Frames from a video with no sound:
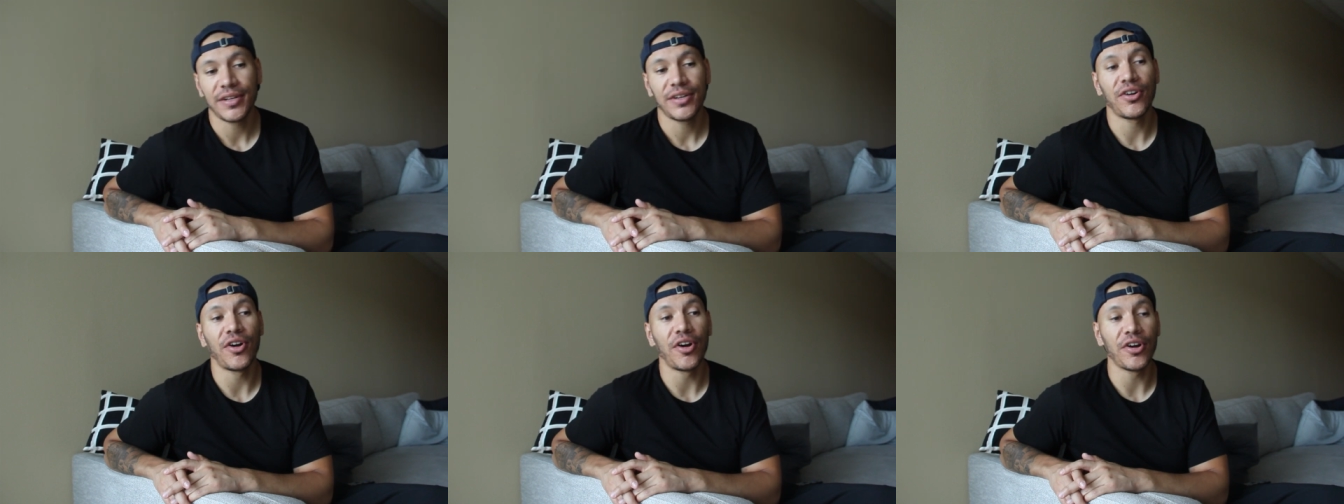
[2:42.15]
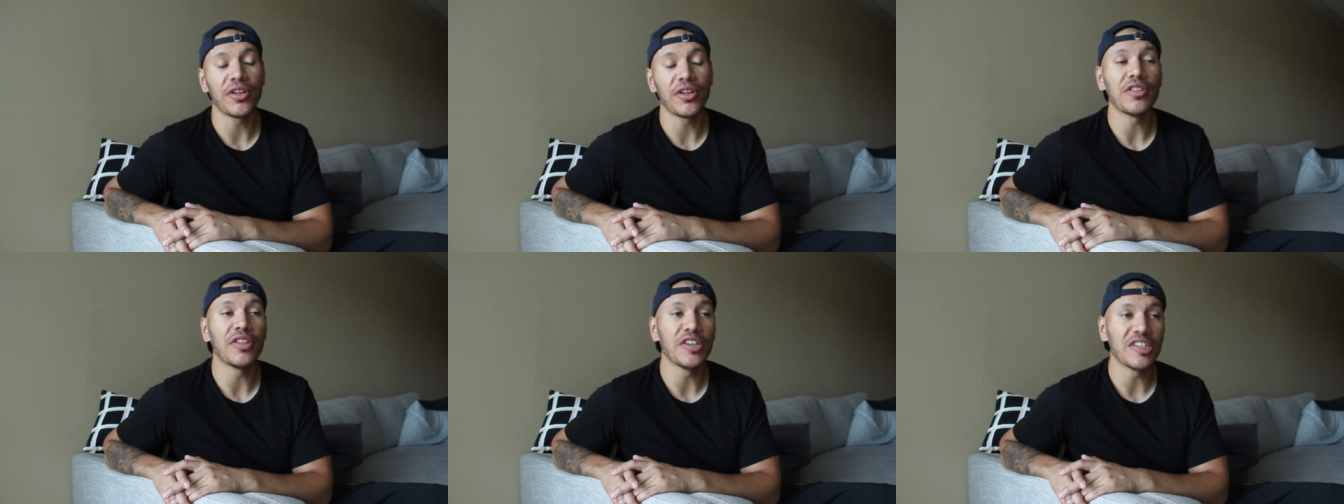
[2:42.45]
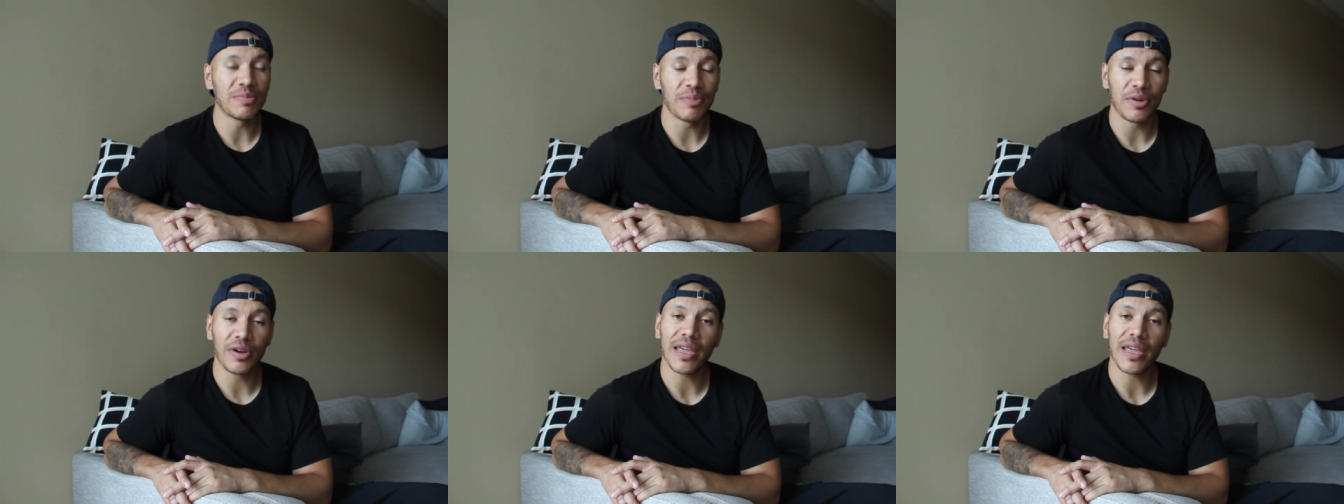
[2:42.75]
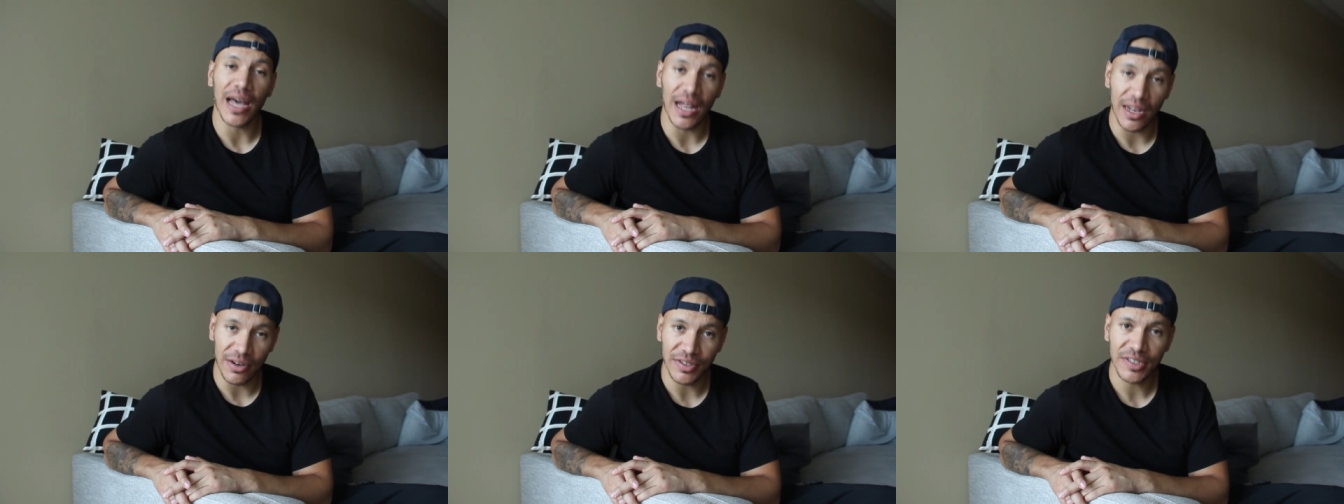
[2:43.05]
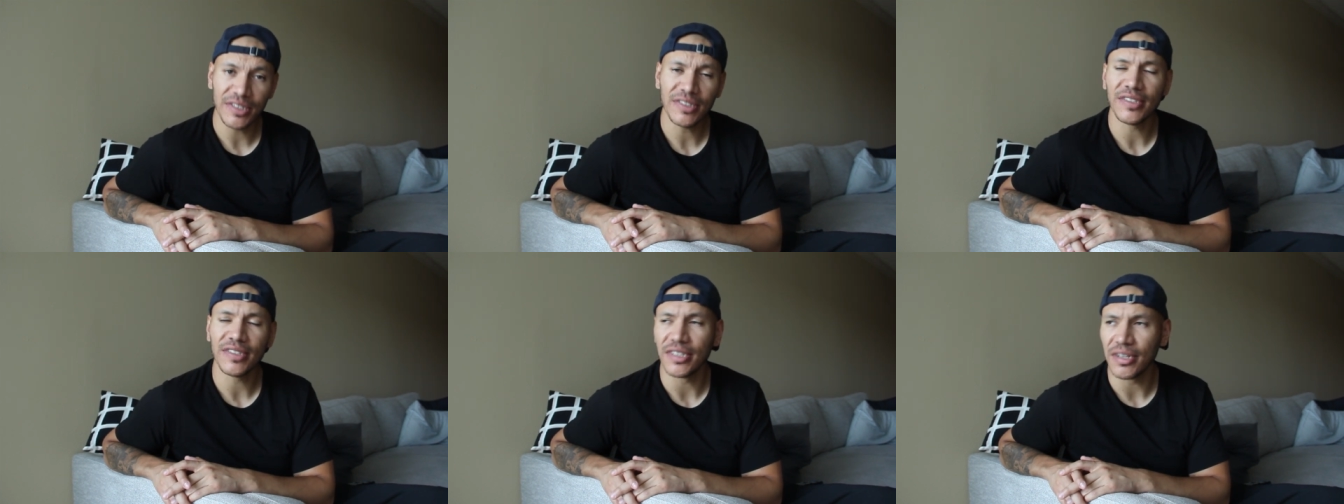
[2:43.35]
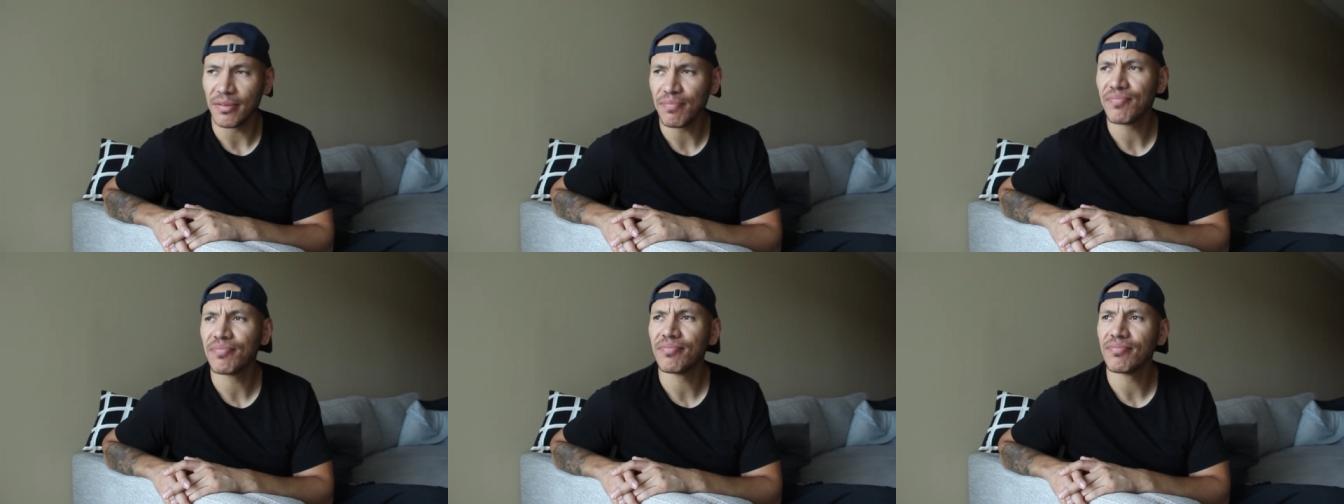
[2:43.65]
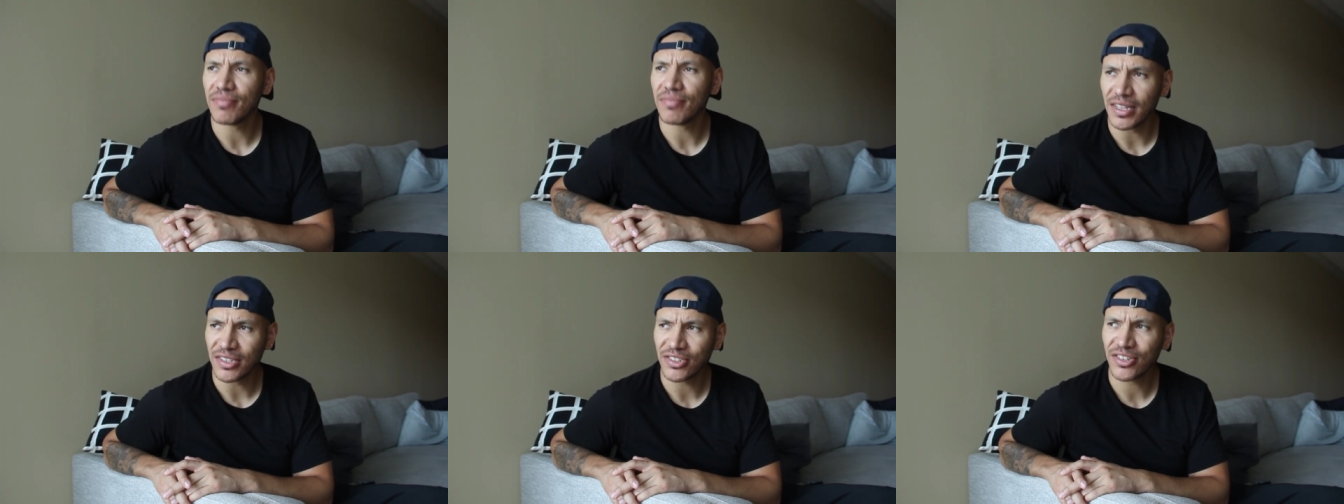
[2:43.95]
Cardio does burn calories. Yep,
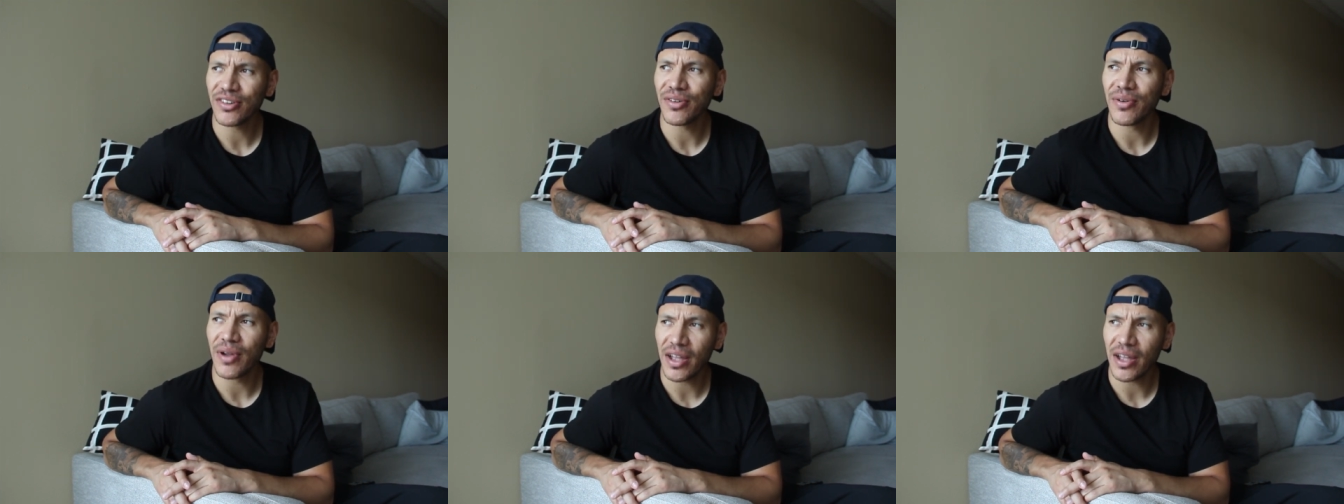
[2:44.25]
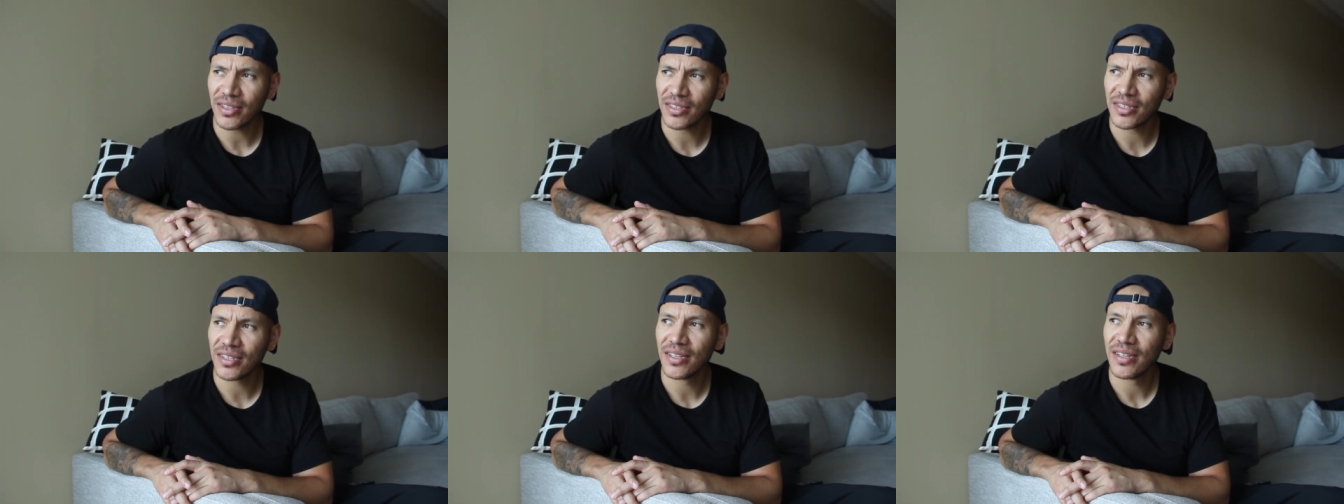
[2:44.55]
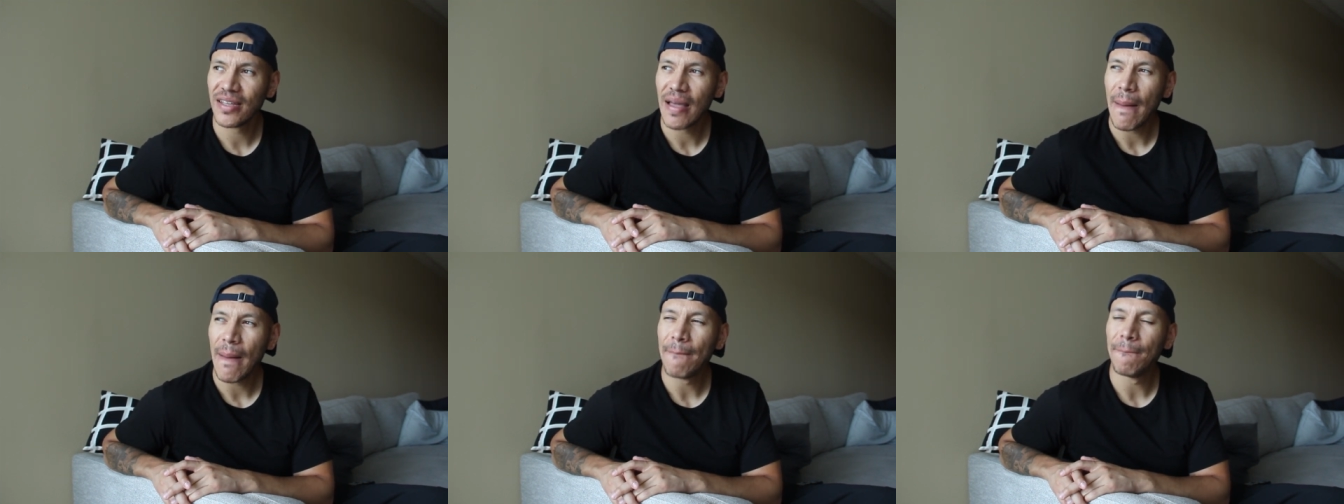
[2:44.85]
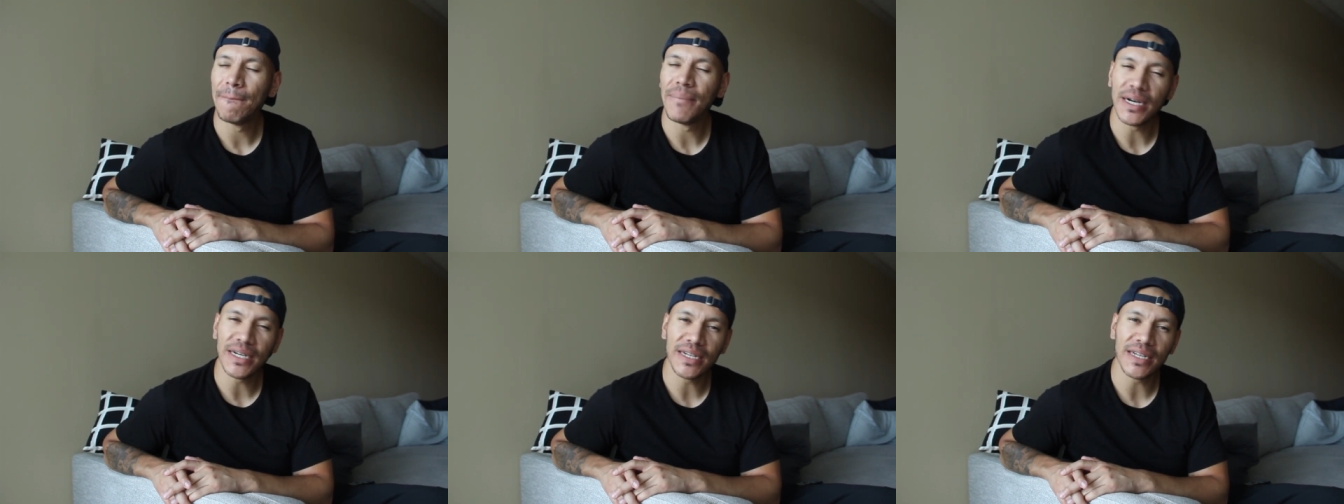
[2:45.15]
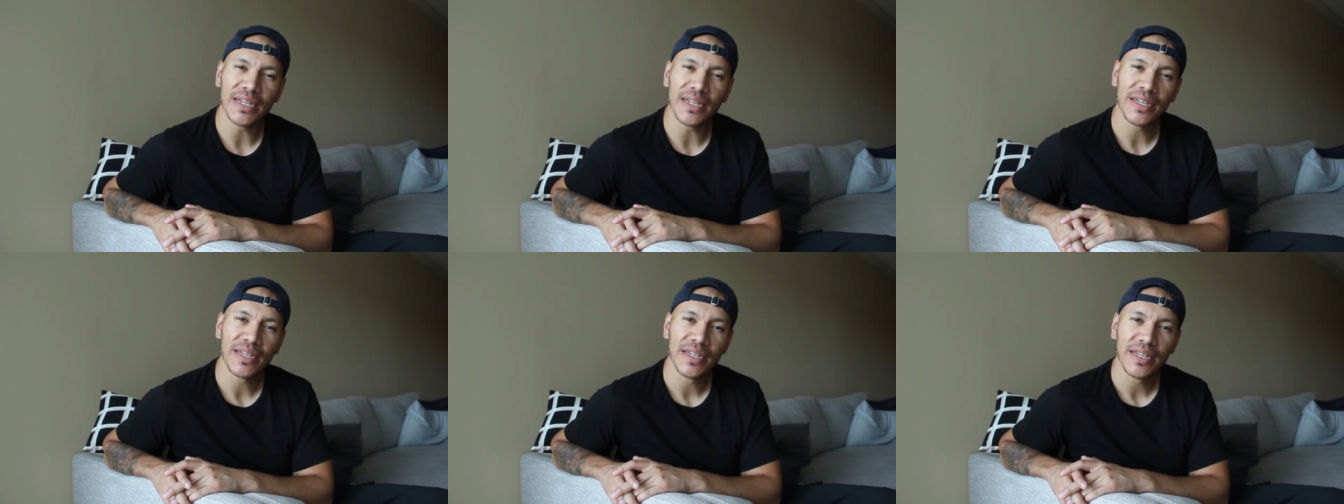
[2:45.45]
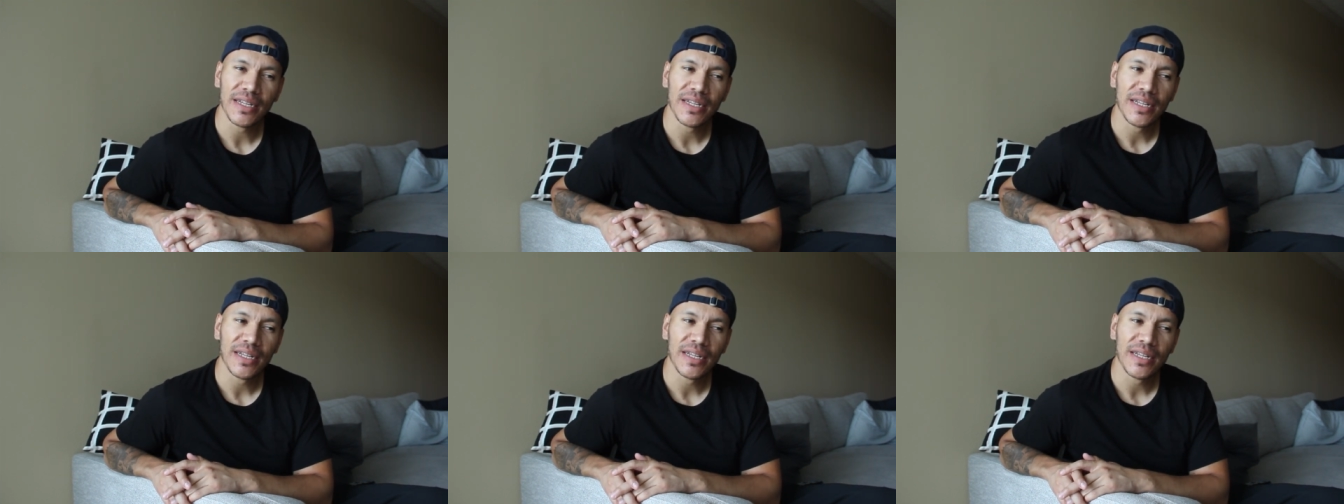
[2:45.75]
that's correct. But